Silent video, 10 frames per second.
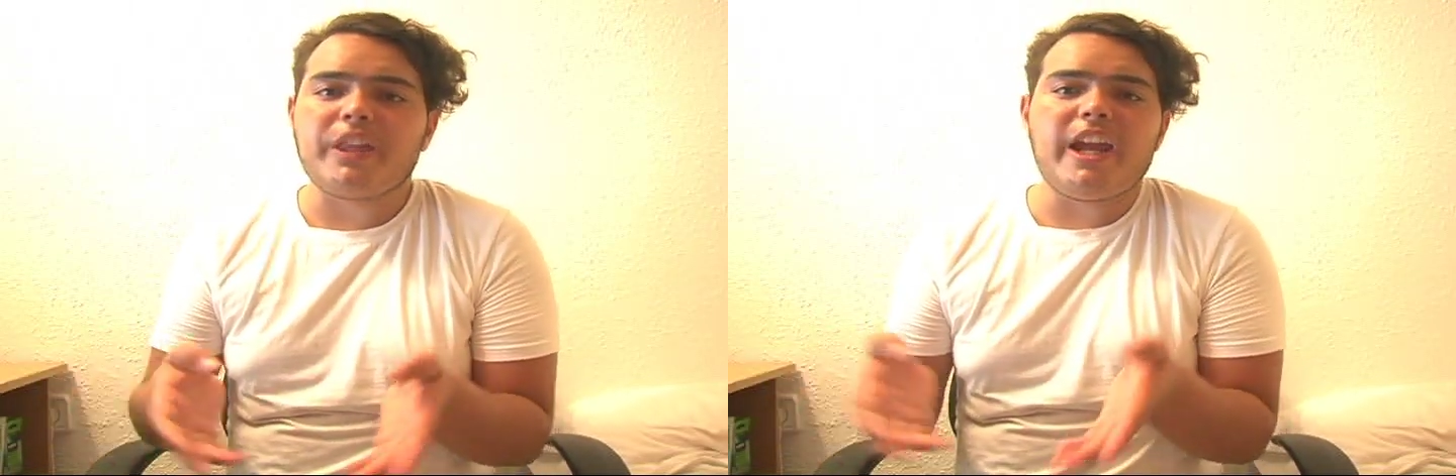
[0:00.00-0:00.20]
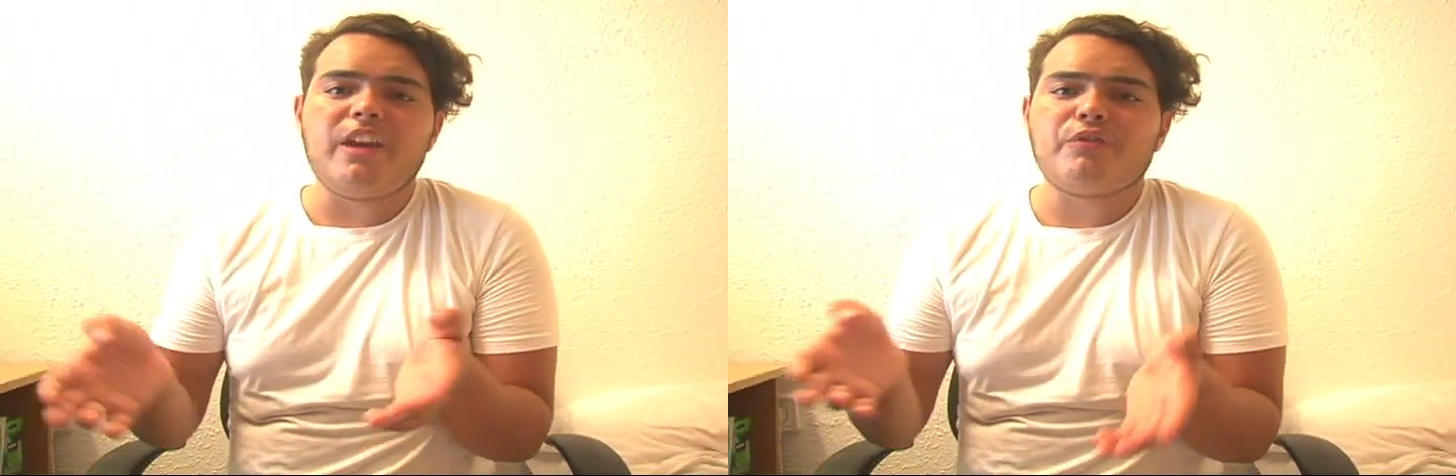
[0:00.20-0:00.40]

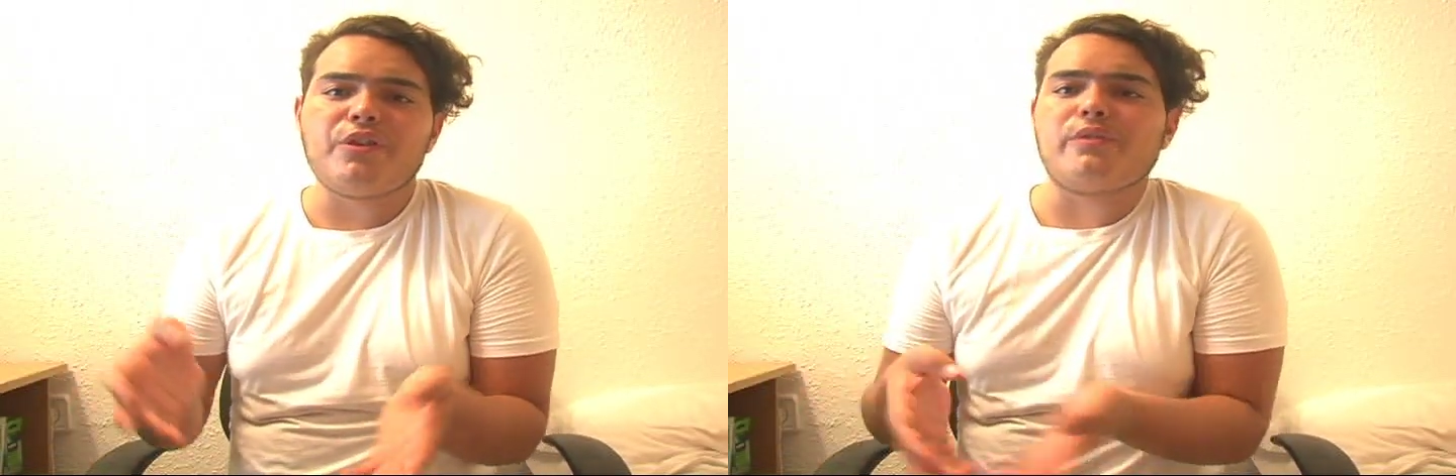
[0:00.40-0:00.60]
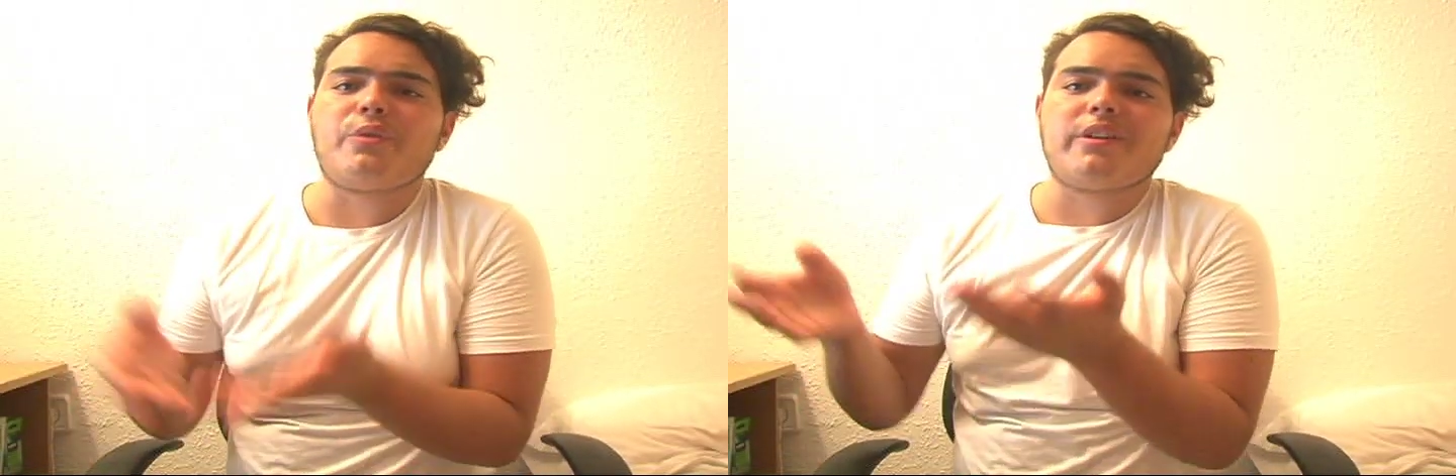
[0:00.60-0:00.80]
playing for
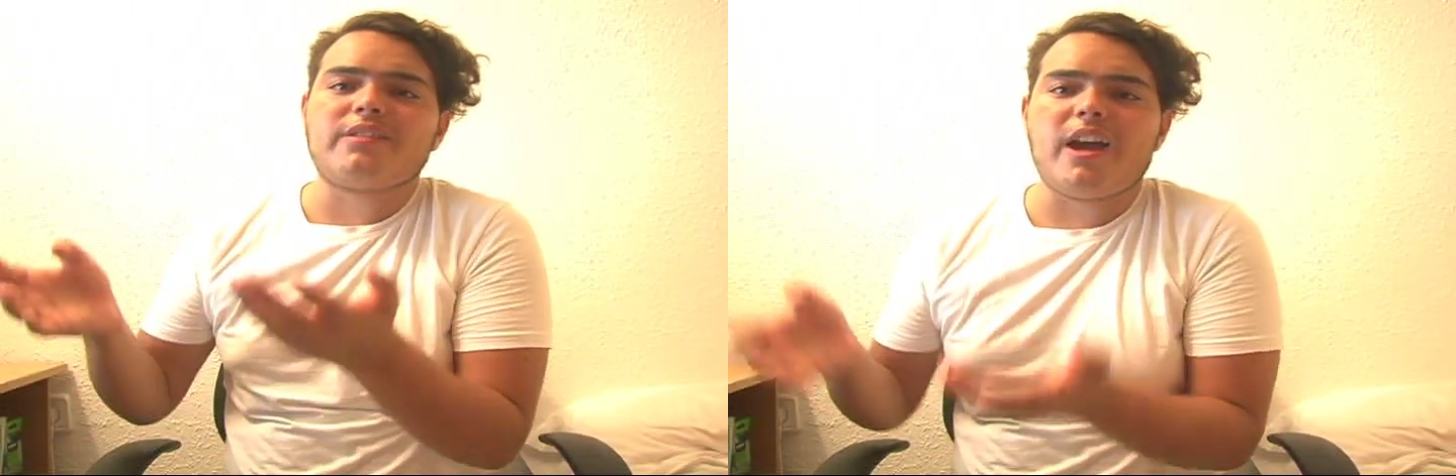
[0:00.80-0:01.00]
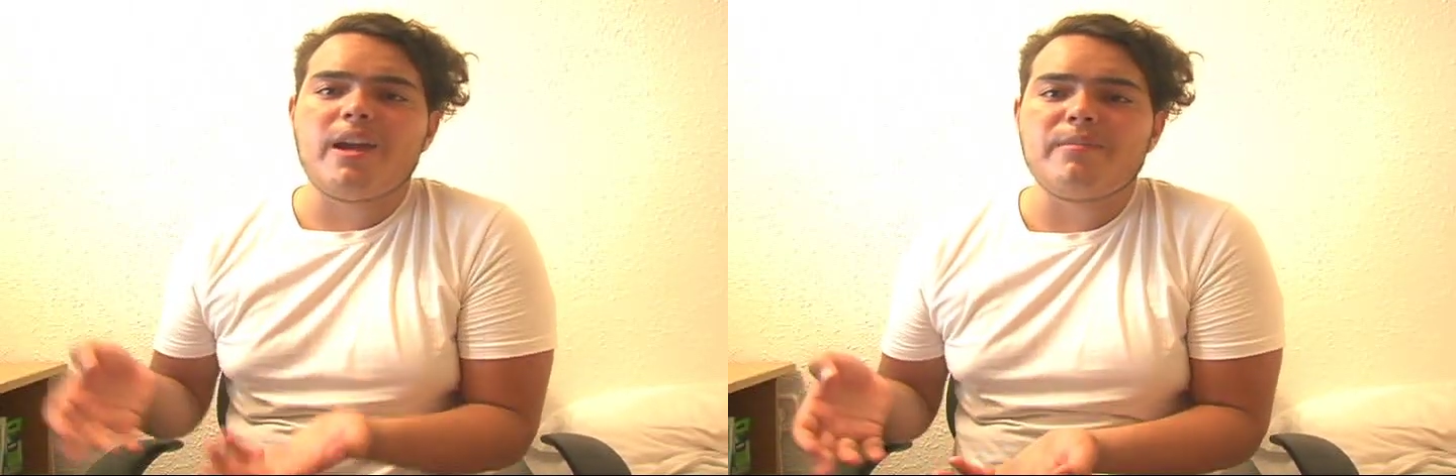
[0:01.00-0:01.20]
your
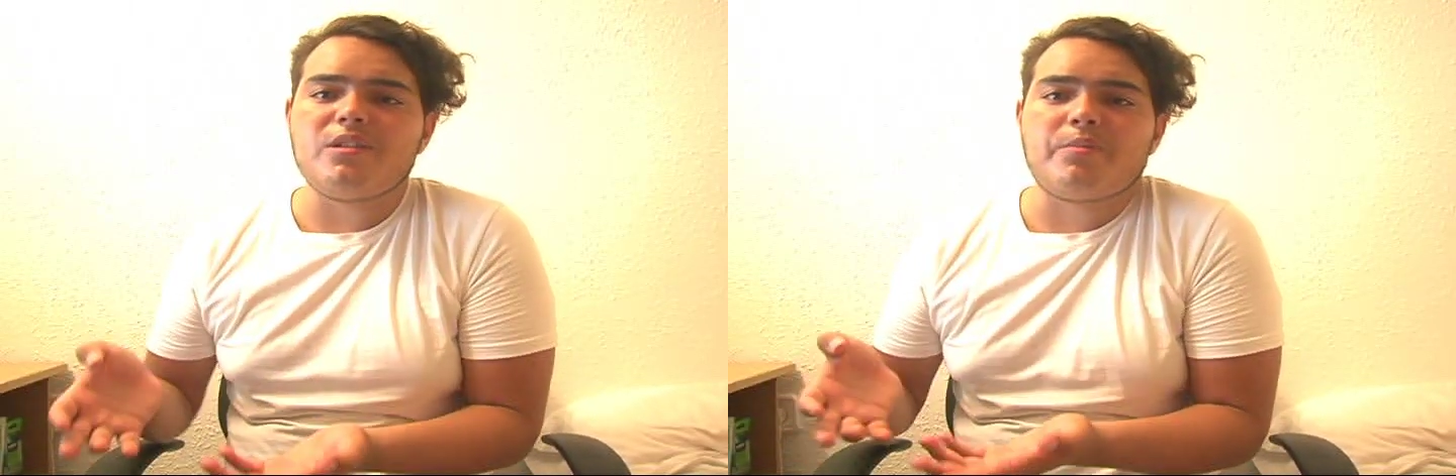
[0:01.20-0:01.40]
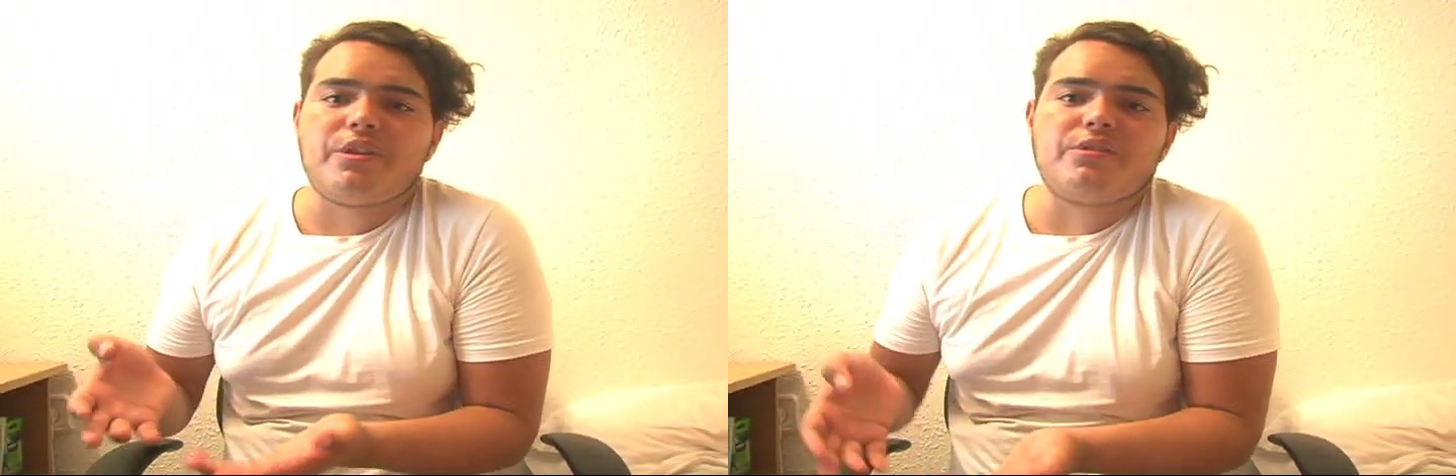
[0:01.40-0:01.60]
4th time
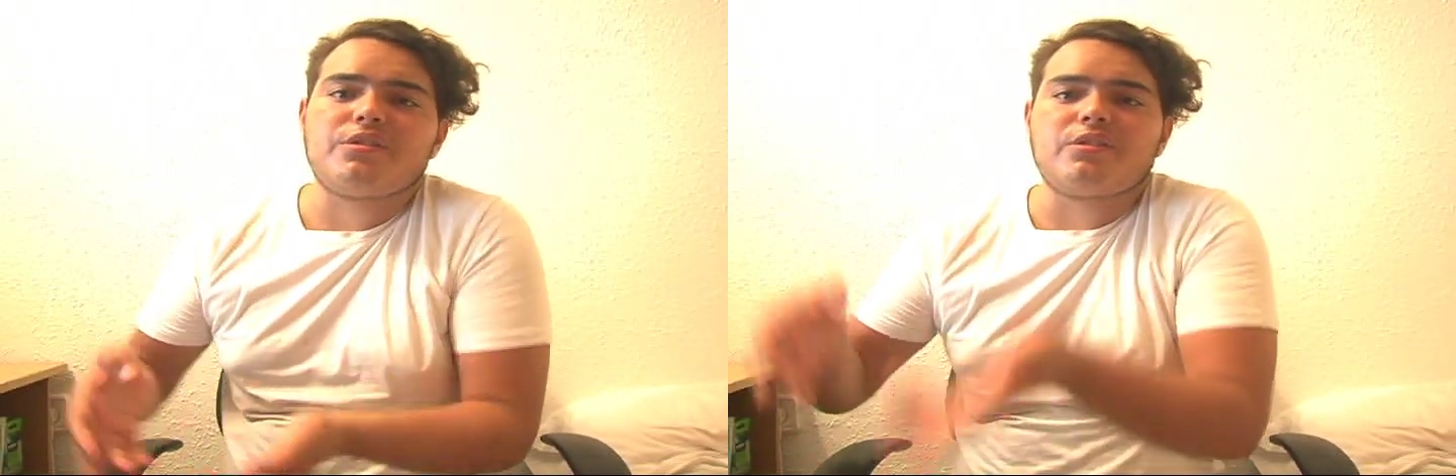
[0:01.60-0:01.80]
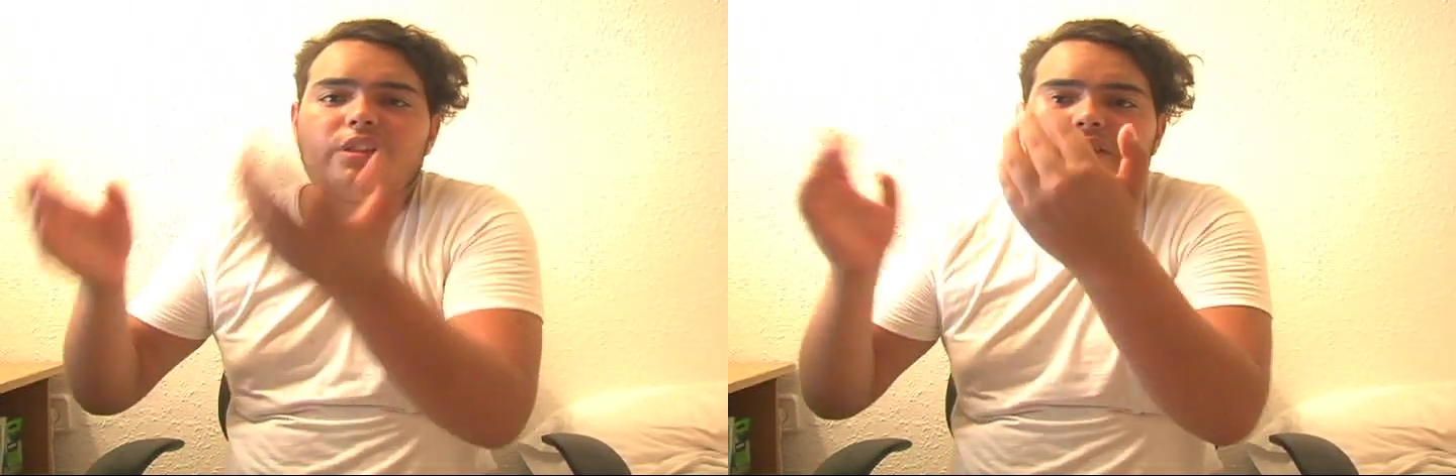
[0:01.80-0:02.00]
and the producers